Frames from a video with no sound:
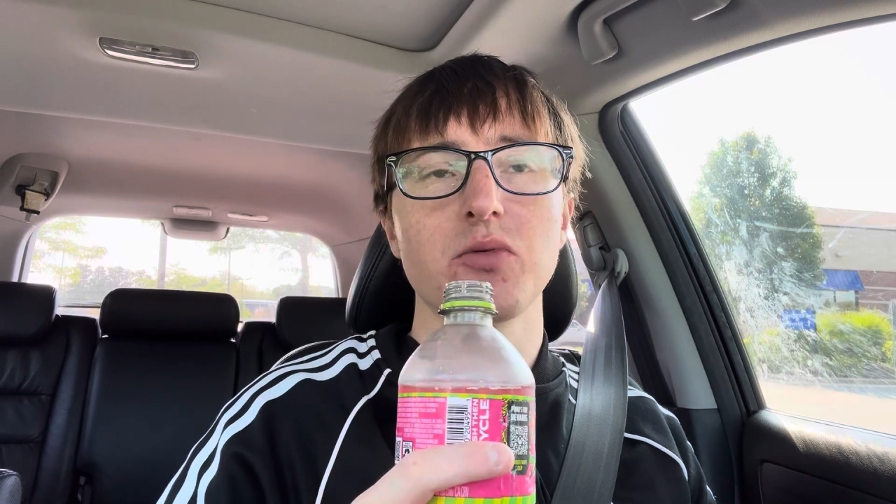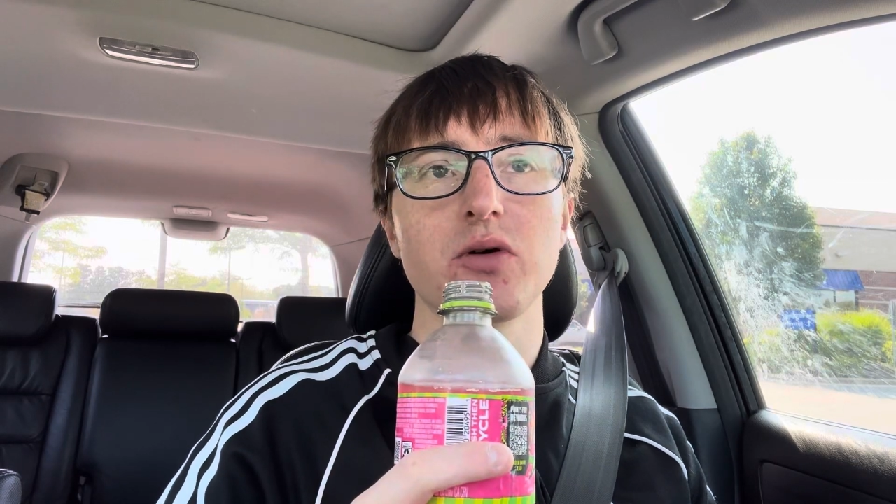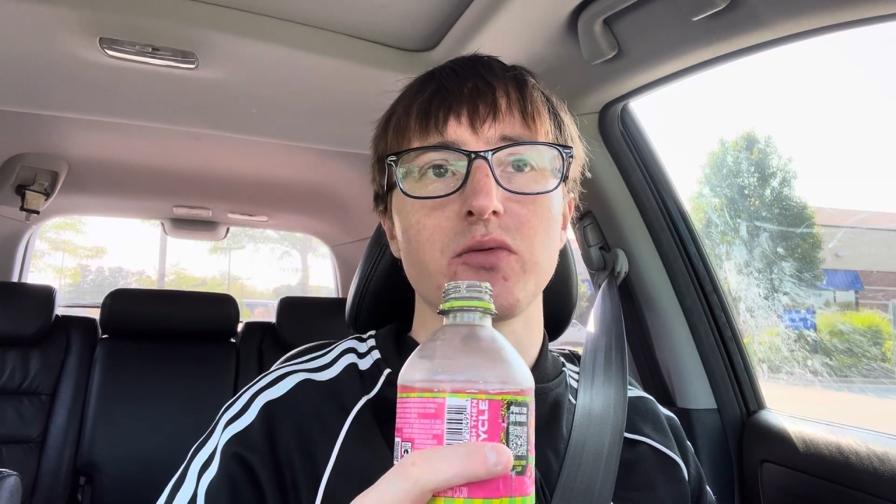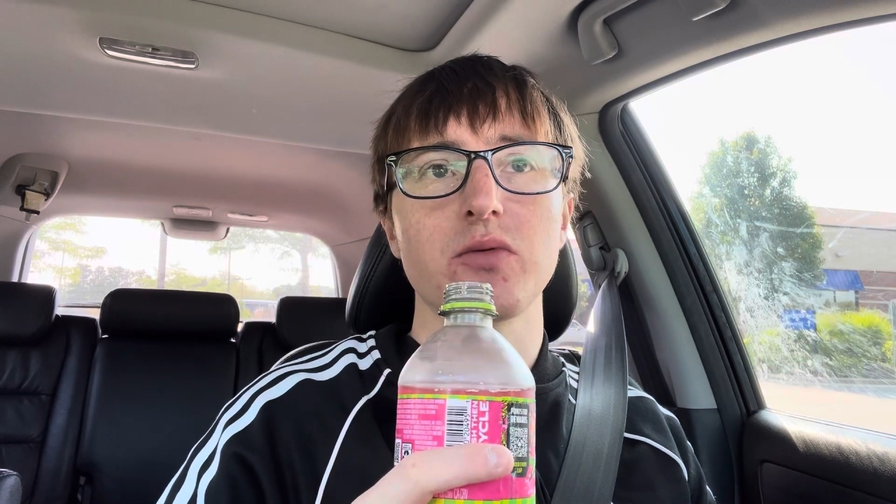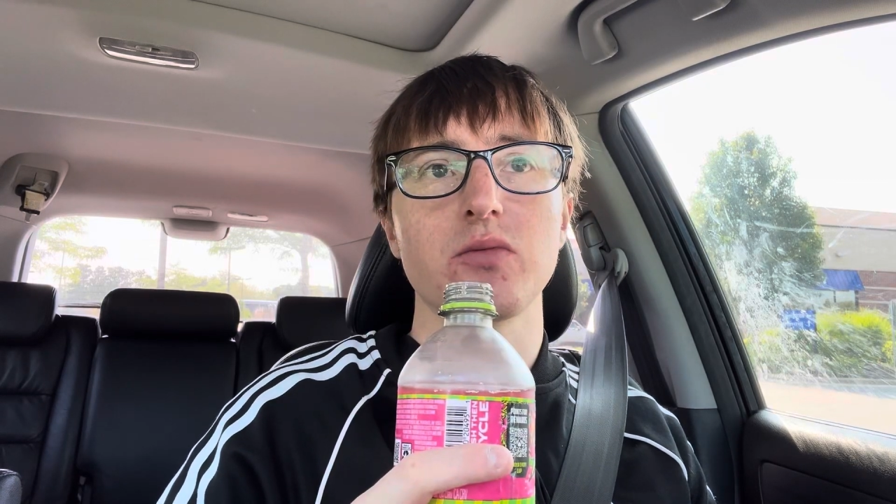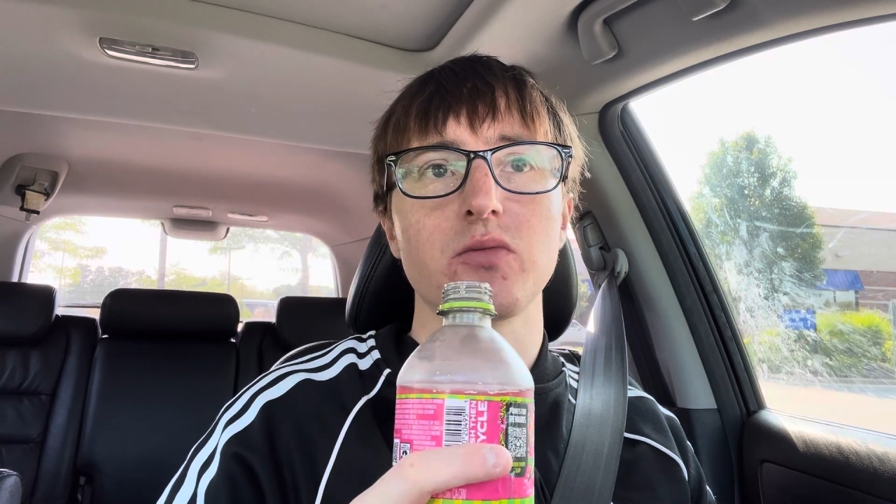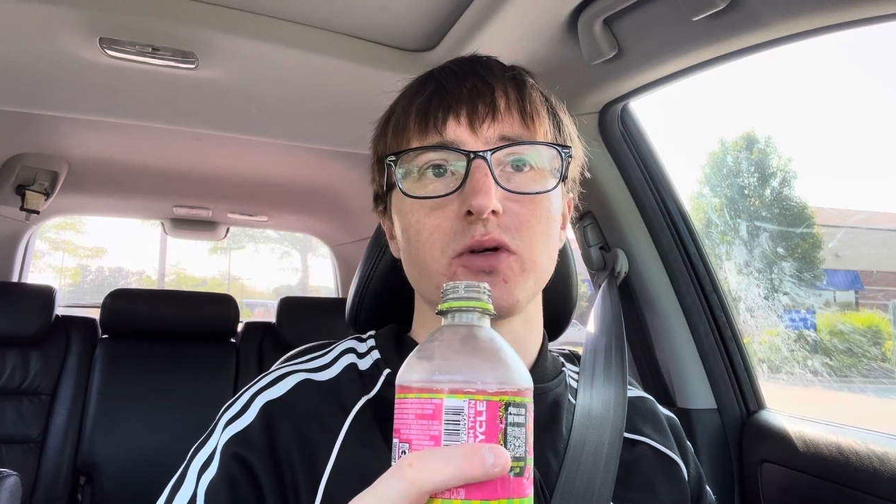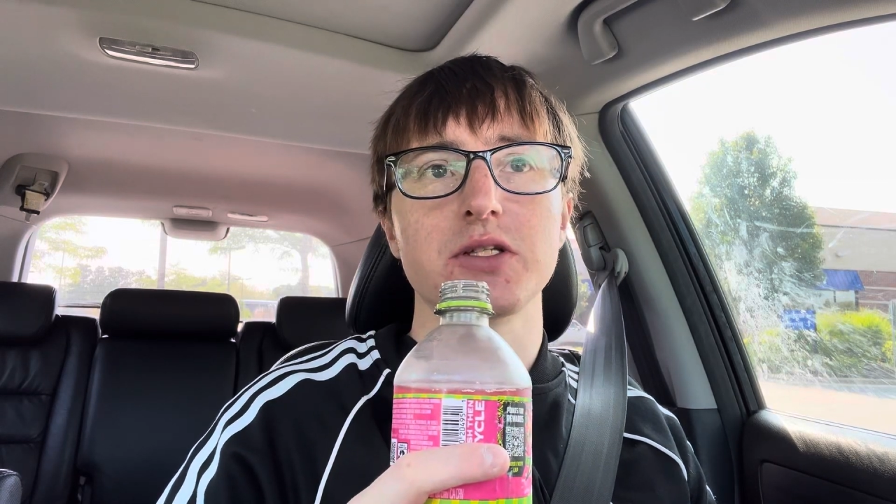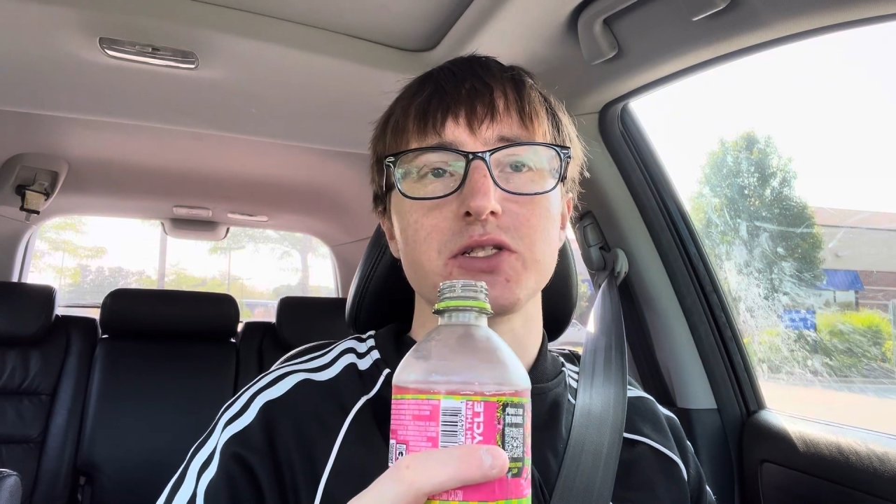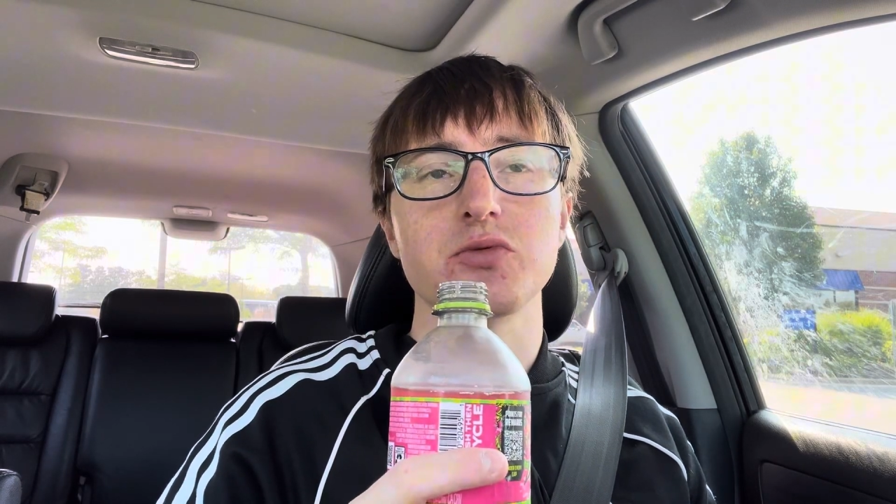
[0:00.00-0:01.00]

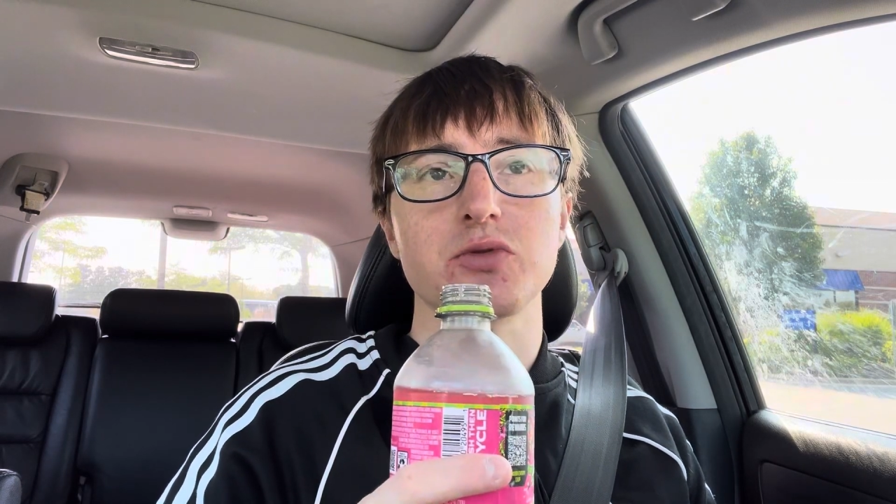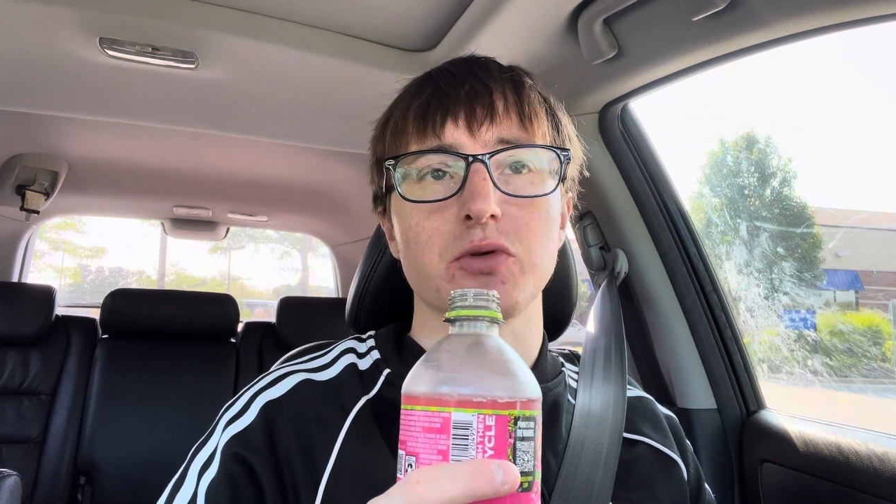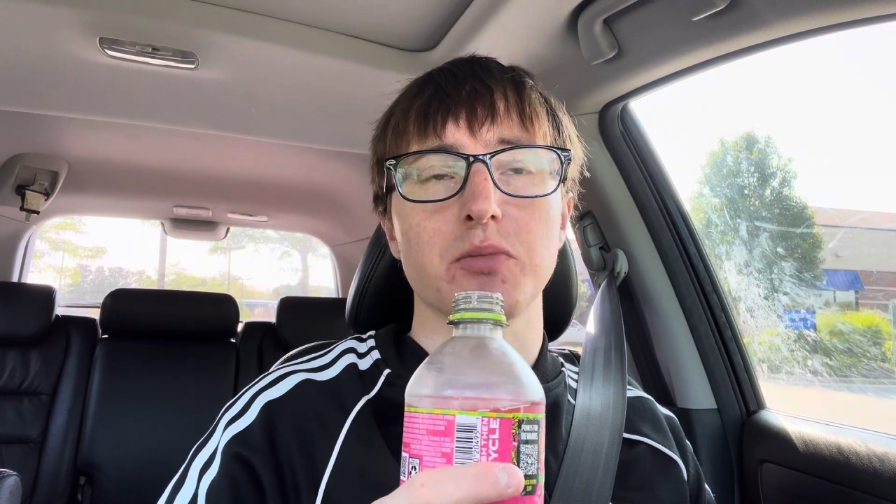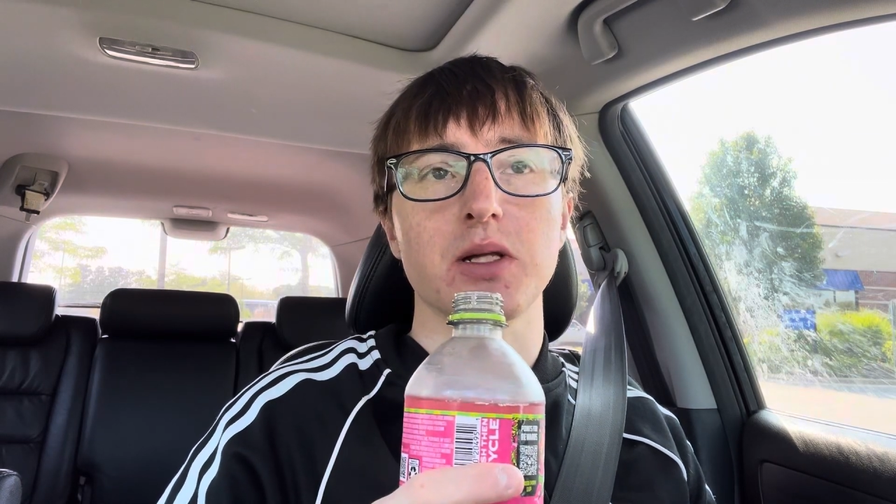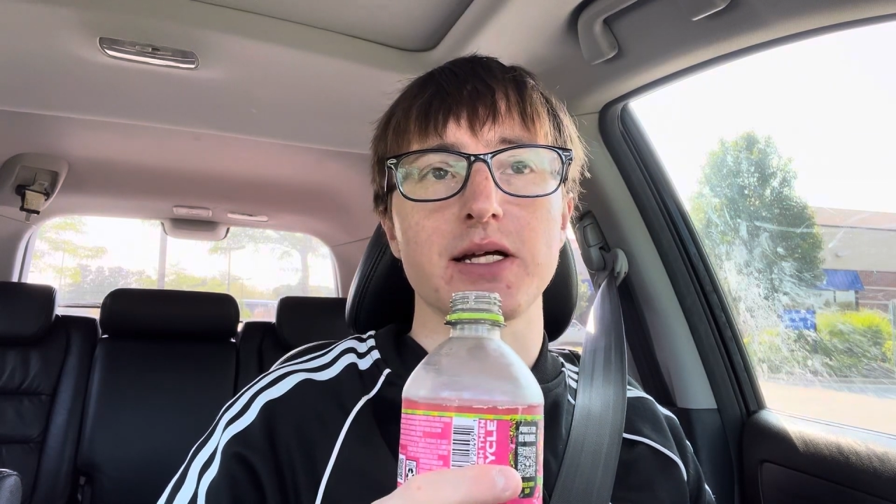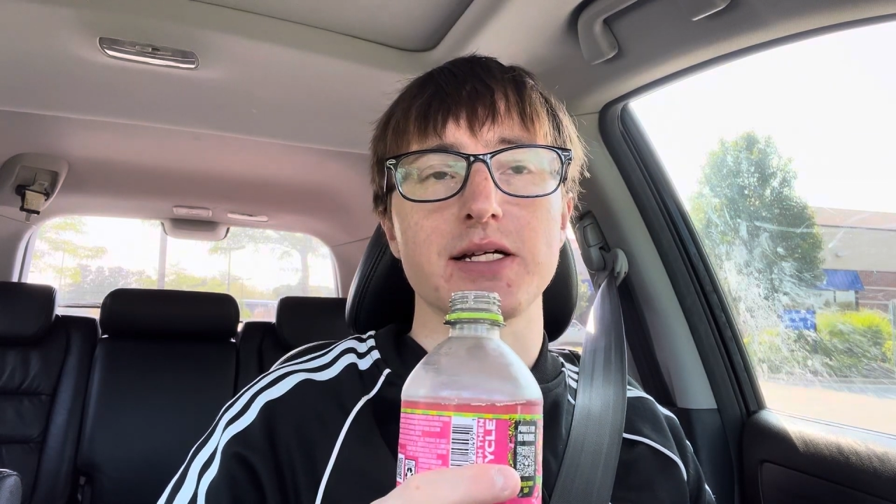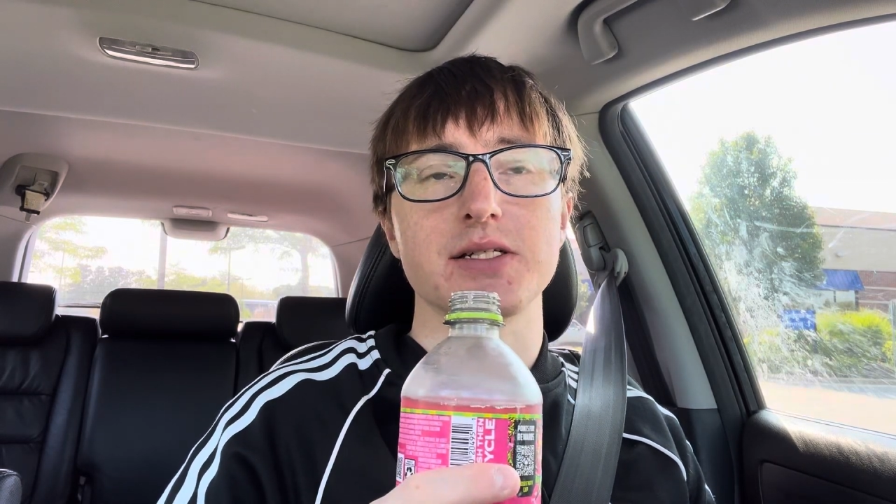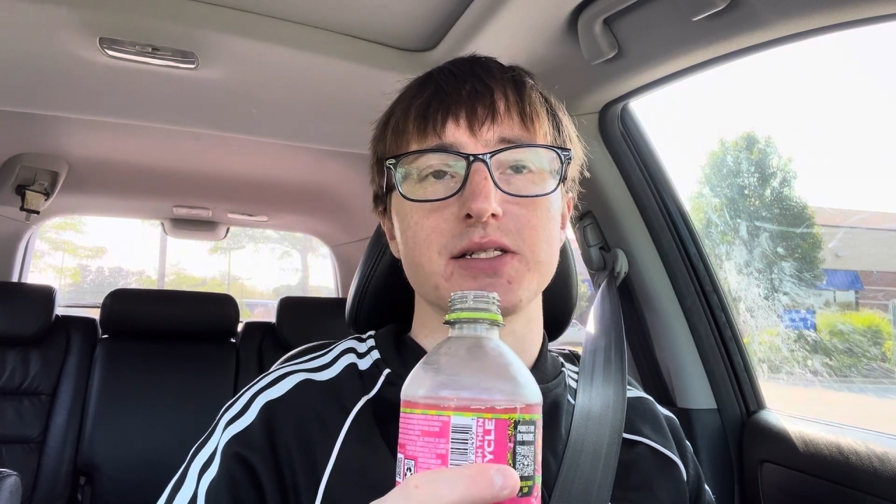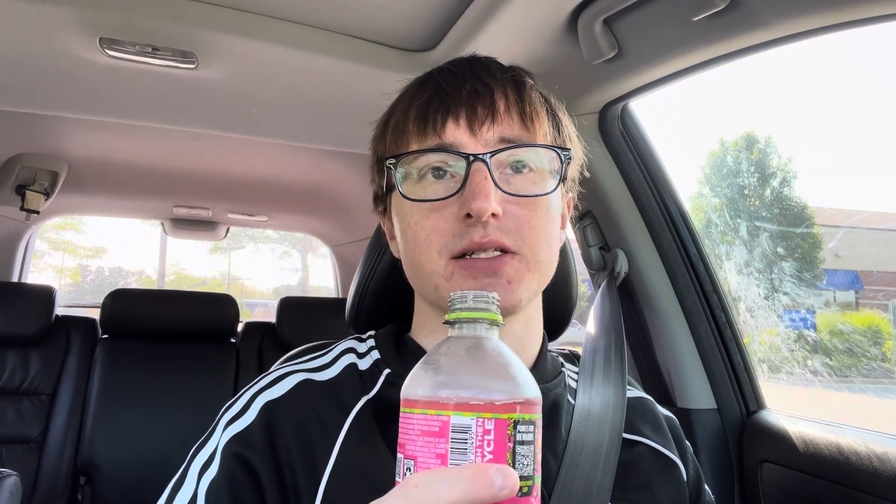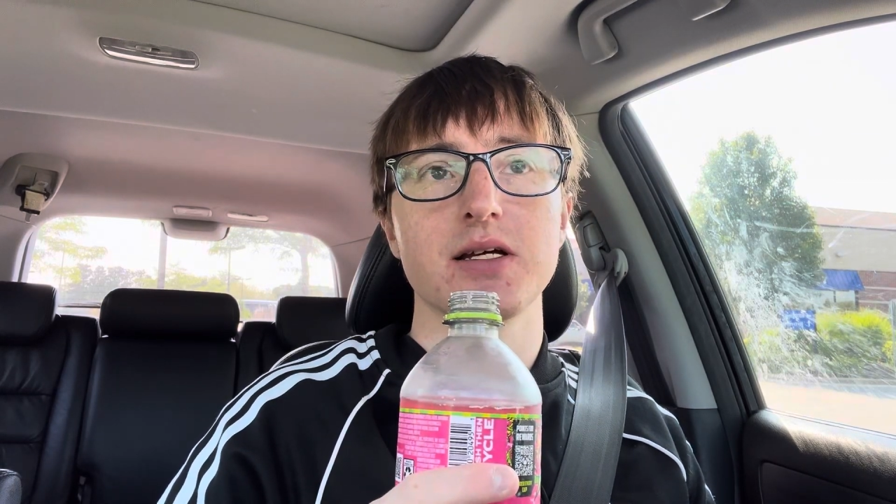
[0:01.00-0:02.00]
what this
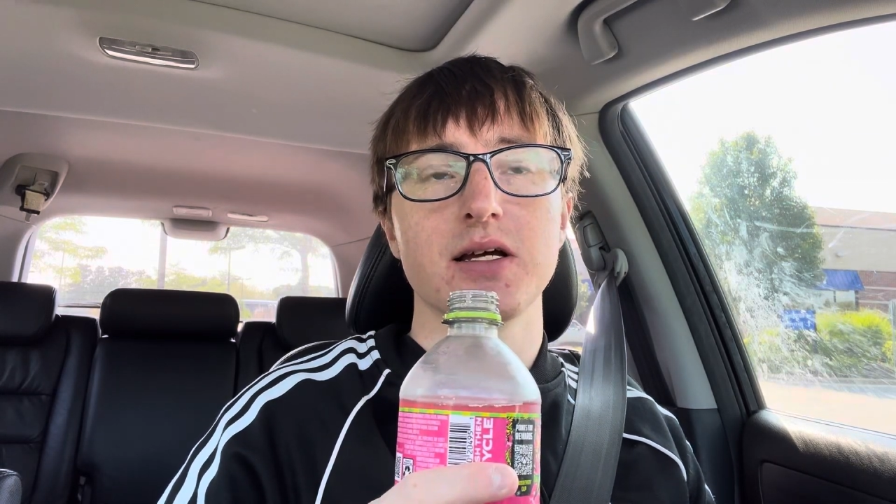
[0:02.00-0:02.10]
replaced,